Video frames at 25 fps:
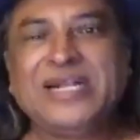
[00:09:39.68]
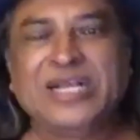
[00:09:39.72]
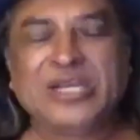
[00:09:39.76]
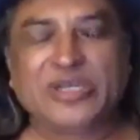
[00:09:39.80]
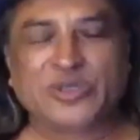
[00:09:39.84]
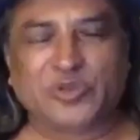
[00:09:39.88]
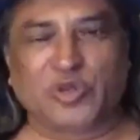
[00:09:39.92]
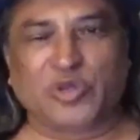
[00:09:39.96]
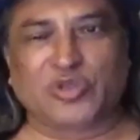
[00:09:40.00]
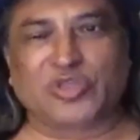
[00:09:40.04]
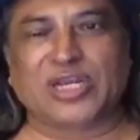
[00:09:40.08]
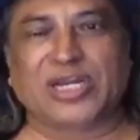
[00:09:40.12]

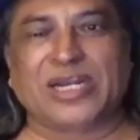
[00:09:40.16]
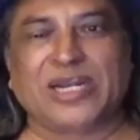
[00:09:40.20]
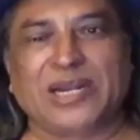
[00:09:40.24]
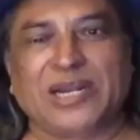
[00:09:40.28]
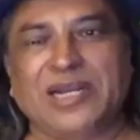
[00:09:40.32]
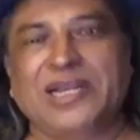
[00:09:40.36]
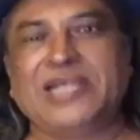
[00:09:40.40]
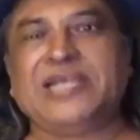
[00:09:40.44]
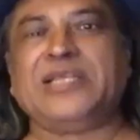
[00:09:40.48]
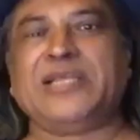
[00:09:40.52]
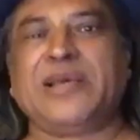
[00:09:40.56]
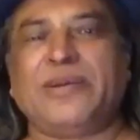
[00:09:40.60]
so
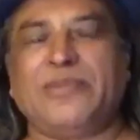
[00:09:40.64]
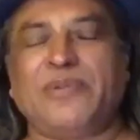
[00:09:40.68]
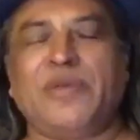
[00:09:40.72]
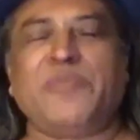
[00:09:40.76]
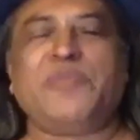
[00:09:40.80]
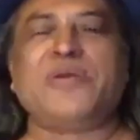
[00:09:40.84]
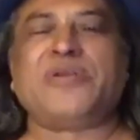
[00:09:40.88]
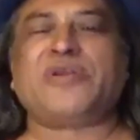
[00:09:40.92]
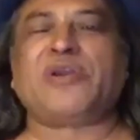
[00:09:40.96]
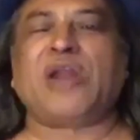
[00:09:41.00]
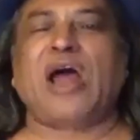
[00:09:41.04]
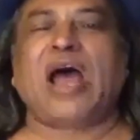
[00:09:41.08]
suddenly there will
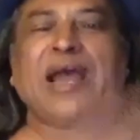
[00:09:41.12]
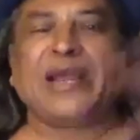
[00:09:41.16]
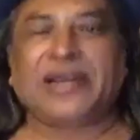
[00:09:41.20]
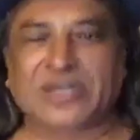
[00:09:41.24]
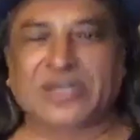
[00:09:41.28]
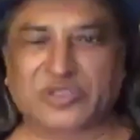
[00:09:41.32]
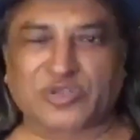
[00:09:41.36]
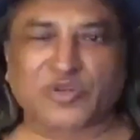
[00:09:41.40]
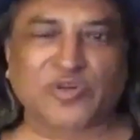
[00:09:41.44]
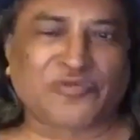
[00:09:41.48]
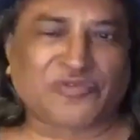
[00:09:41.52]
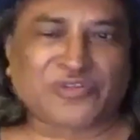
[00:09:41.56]
be
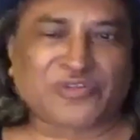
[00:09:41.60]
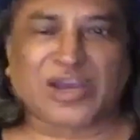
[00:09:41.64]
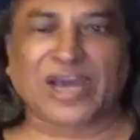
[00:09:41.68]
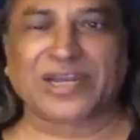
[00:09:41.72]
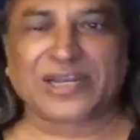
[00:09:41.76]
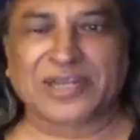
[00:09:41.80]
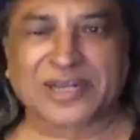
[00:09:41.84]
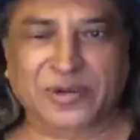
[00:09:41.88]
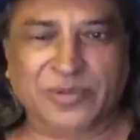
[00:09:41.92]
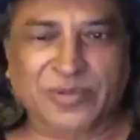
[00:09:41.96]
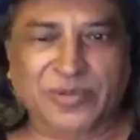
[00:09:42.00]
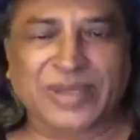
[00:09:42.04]
riots of
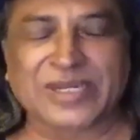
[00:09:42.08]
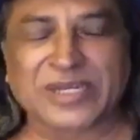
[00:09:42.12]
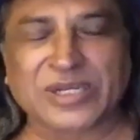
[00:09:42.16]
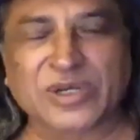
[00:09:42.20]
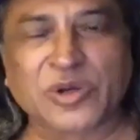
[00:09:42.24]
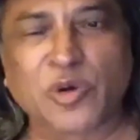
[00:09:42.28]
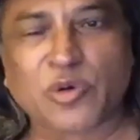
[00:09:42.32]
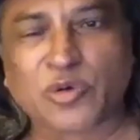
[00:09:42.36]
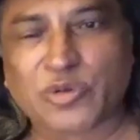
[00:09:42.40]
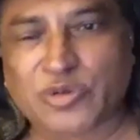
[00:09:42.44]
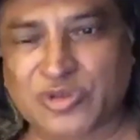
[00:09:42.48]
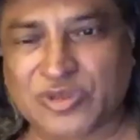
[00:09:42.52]
color when he
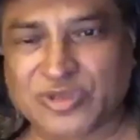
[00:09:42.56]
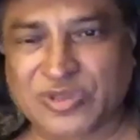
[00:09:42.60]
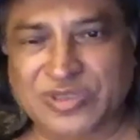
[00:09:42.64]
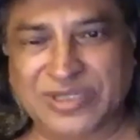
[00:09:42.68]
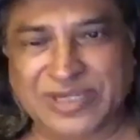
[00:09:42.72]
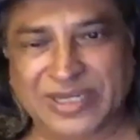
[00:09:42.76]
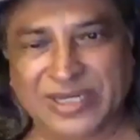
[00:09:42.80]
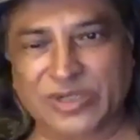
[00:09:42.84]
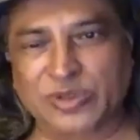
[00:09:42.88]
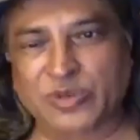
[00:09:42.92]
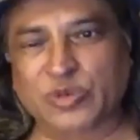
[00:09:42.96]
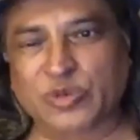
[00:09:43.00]
goes
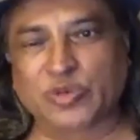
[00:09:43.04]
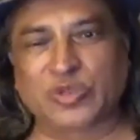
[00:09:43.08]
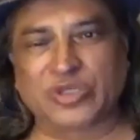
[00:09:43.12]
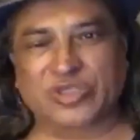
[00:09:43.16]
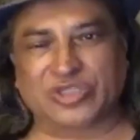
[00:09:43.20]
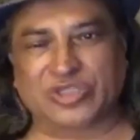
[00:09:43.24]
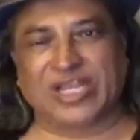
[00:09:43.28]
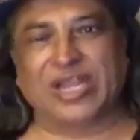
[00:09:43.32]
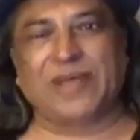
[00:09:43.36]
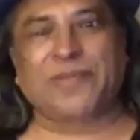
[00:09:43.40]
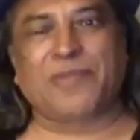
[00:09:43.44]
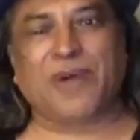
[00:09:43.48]
into the
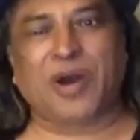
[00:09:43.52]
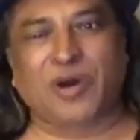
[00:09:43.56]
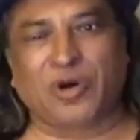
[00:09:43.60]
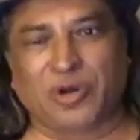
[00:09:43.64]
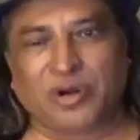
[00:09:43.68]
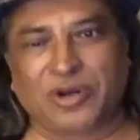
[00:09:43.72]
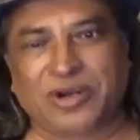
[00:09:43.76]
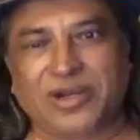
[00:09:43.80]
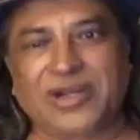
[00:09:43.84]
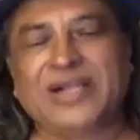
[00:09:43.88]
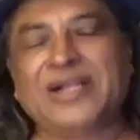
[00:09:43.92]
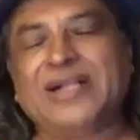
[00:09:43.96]
cinema
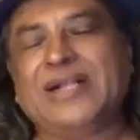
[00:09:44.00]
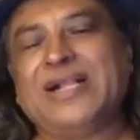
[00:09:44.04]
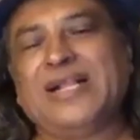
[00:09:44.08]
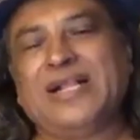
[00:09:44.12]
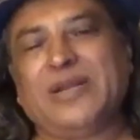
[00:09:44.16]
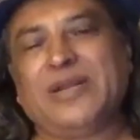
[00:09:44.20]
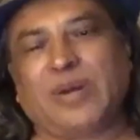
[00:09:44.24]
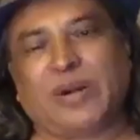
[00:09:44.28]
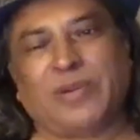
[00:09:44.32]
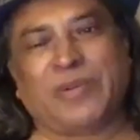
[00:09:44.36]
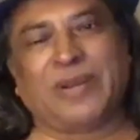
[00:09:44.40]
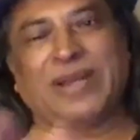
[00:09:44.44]
hall.
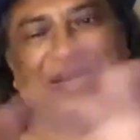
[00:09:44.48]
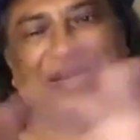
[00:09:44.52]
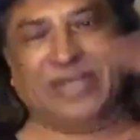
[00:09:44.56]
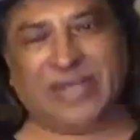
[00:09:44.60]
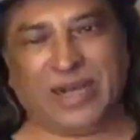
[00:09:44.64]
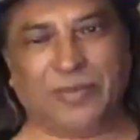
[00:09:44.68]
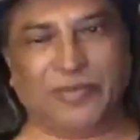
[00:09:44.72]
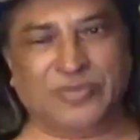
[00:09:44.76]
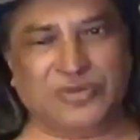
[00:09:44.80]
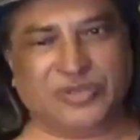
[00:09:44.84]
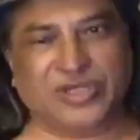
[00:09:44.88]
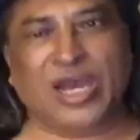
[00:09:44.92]
But when he
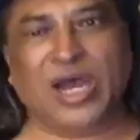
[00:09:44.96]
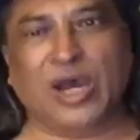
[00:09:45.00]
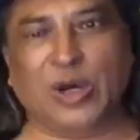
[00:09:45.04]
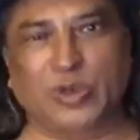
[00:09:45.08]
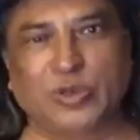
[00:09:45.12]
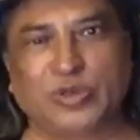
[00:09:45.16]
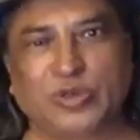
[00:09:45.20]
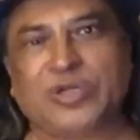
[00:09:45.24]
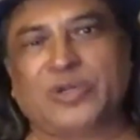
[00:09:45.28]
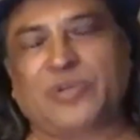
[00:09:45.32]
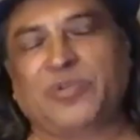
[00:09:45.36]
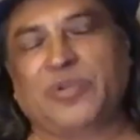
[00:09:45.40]
comes
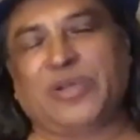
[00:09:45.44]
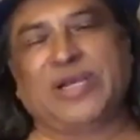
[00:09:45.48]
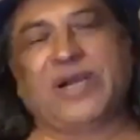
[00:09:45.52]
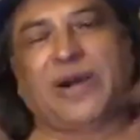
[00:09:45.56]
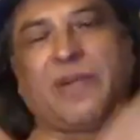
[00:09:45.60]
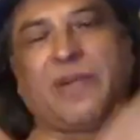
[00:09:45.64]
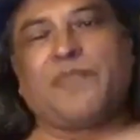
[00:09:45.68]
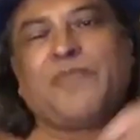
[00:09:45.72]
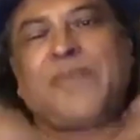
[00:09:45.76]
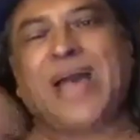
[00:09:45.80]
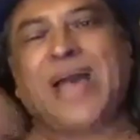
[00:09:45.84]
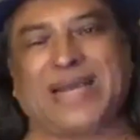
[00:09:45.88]
out, we
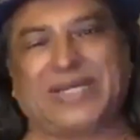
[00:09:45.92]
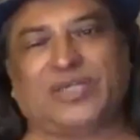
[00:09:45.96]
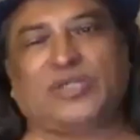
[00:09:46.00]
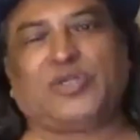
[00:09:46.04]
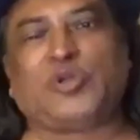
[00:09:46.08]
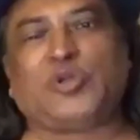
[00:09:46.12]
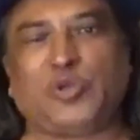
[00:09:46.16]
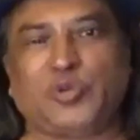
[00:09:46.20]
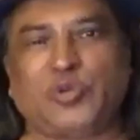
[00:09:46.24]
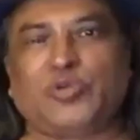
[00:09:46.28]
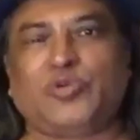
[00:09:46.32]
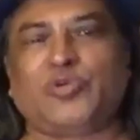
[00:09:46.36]
come back
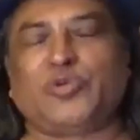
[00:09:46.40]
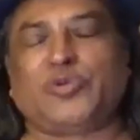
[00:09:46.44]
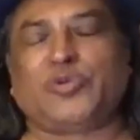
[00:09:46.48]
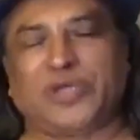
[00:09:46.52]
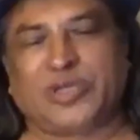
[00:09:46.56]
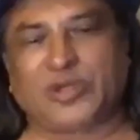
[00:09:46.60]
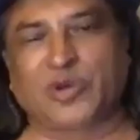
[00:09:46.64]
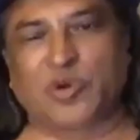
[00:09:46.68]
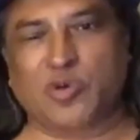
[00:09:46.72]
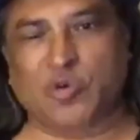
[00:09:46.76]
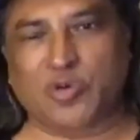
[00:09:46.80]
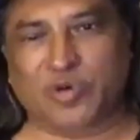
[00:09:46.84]
to,
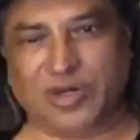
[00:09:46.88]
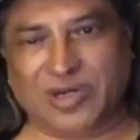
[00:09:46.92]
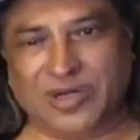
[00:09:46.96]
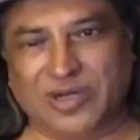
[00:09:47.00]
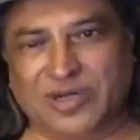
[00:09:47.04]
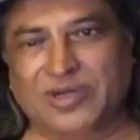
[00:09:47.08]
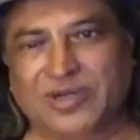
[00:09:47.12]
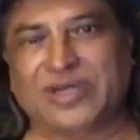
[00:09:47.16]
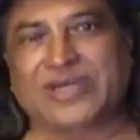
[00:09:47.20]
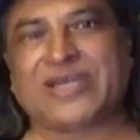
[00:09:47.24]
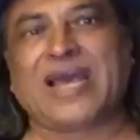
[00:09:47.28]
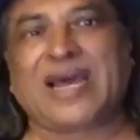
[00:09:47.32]
you
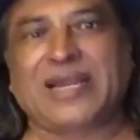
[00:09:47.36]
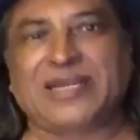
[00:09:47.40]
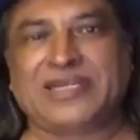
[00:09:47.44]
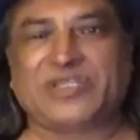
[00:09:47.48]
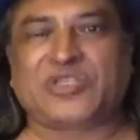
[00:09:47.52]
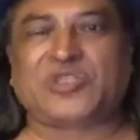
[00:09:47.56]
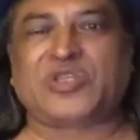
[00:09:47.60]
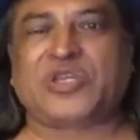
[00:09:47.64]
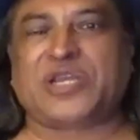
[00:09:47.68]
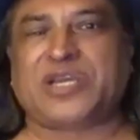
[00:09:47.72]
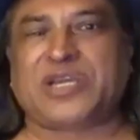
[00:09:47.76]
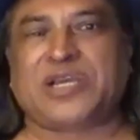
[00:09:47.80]
know,
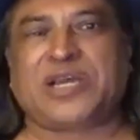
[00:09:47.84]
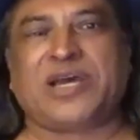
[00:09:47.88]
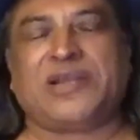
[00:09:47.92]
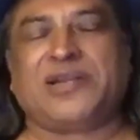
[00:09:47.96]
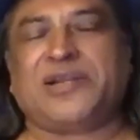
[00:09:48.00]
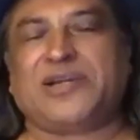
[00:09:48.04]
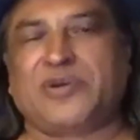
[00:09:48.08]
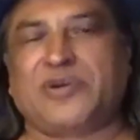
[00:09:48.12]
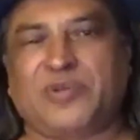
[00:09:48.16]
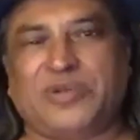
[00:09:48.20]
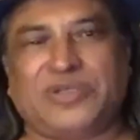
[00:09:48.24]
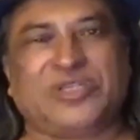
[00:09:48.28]
realistic
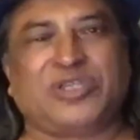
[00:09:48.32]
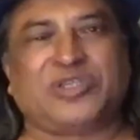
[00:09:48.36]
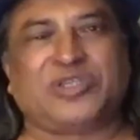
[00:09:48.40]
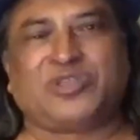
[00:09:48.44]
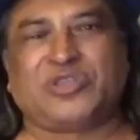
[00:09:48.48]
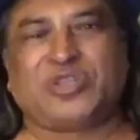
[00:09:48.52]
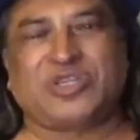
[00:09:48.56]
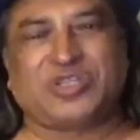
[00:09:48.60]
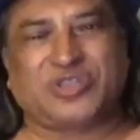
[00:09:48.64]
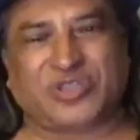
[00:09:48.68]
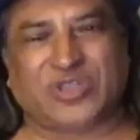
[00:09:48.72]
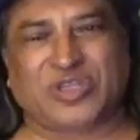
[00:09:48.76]
color, which is
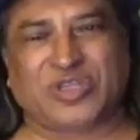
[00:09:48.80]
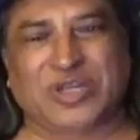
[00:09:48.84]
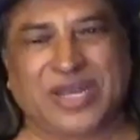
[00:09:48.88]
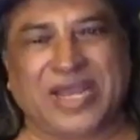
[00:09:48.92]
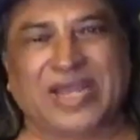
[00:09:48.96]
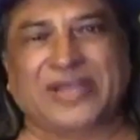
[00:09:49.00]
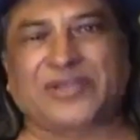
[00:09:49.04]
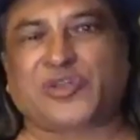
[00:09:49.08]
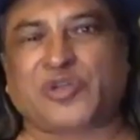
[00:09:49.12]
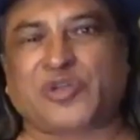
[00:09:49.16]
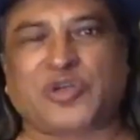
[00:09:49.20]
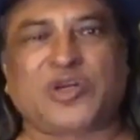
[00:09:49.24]
just the
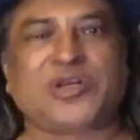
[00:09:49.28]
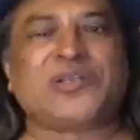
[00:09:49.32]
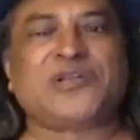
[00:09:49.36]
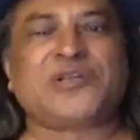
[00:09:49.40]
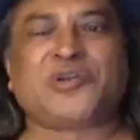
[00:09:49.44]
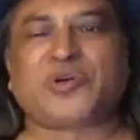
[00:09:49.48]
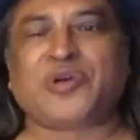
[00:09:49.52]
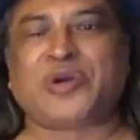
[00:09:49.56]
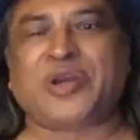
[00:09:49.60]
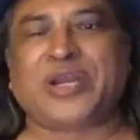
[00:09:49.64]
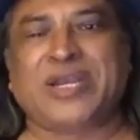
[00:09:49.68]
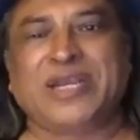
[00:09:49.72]
natural
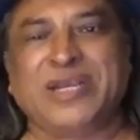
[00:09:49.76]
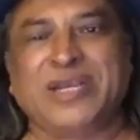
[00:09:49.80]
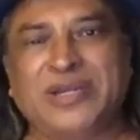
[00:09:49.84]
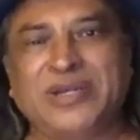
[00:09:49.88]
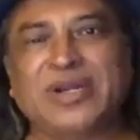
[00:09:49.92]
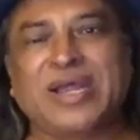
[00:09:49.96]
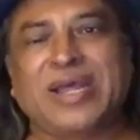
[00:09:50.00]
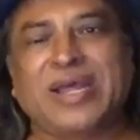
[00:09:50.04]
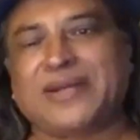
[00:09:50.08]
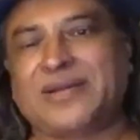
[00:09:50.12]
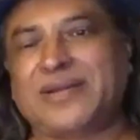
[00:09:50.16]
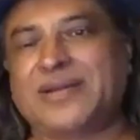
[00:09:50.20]
green
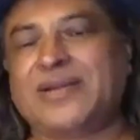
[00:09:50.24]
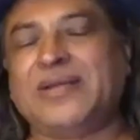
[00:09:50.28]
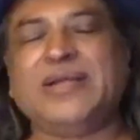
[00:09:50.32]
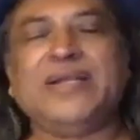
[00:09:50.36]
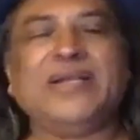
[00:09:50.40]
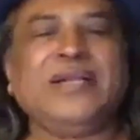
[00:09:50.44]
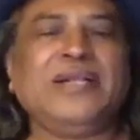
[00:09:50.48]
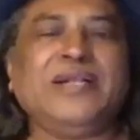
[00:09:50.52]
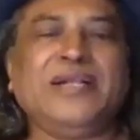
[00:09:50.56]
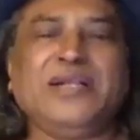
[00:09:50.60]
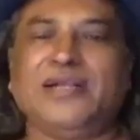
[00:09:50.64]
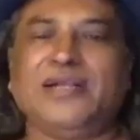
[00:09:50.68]

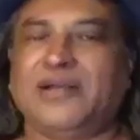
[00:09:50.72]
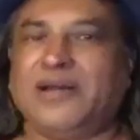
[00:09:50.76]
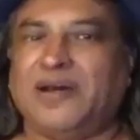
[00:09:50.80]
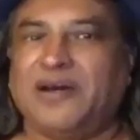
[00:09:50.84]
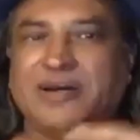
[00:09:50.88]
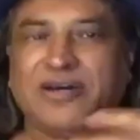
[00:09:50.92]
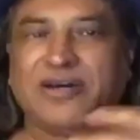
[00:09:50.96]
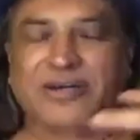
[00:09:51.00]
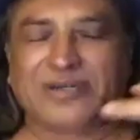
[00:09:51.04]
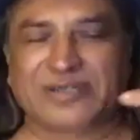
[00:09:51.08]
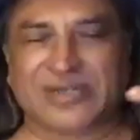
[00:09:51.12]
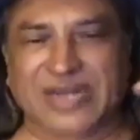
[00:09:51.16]

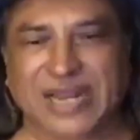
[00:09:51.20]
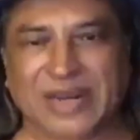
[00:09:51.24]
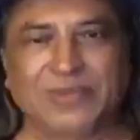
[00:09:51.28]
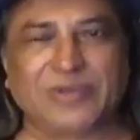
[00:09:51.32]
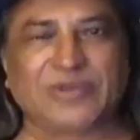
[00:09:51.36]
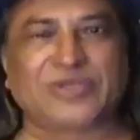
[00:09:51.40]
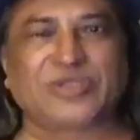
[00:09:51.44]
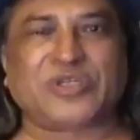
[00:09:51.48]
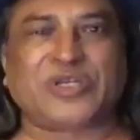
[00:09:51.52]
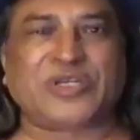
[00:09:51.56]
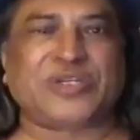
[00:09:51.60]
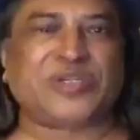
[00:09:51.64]
and railway
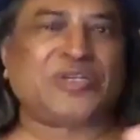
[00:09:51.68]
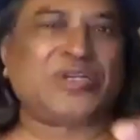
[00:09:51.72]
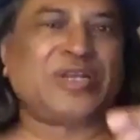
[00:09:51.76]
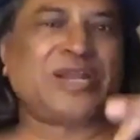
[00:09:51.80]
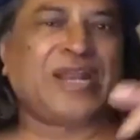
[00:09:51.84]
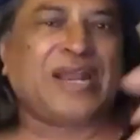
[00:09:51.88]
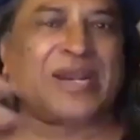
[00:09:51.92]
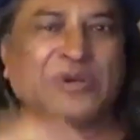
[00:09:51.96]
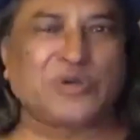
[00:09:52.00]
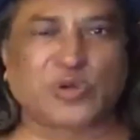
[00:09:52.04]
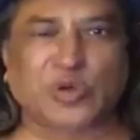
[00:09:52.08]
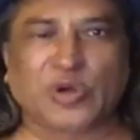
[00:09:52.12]
station
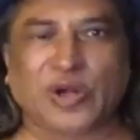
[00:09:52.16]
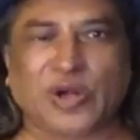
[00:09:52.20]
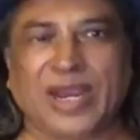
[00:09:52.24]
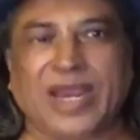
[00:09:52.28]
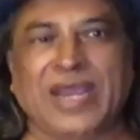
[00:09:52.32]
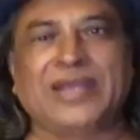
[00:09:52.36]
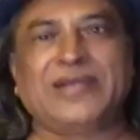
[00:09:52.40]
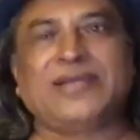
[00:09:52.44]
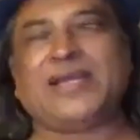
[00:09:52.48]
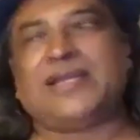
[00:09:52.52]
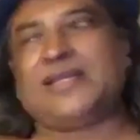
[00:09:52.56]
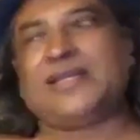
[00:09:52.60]
and
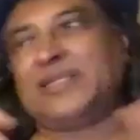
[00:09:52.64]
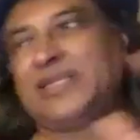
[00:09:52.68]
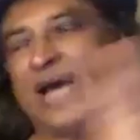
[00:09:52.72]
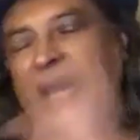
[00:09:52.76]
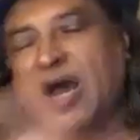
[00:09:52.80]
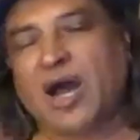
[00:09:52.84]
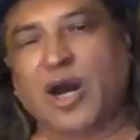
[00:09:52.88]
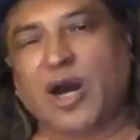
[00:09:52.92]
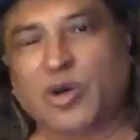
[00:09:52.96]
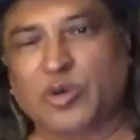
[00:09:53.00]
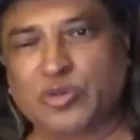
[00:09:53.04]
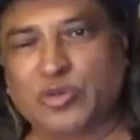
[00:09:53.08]
train and the
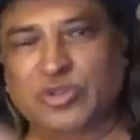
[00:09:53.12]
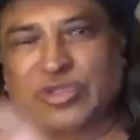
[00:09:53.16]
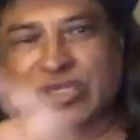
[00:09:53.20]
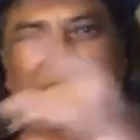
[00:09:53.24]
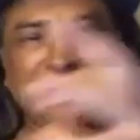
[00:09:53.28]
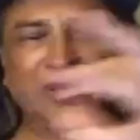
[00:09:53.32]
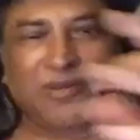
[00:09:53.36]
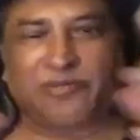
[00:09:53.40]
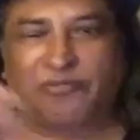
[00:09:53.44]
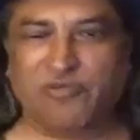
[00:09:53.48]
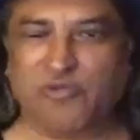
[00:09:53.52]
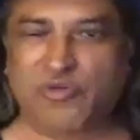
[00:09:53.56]
house
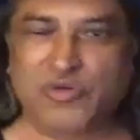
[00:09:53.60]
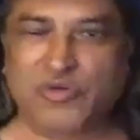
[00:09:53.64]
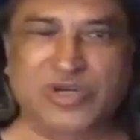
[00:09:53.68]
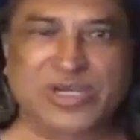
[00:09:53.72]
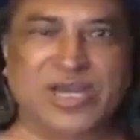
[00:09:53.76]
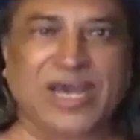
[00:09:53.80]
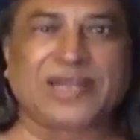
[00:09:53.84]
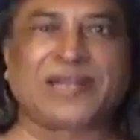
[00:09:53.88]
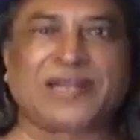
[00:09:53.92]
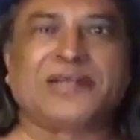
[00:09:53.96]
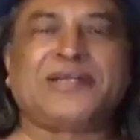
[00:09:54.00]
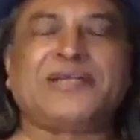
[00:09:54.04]
and the food
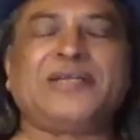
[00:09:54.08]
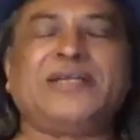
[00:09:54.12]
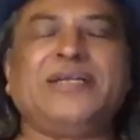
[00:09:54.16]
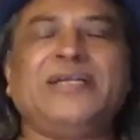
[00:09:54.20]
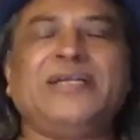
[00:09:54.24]
color.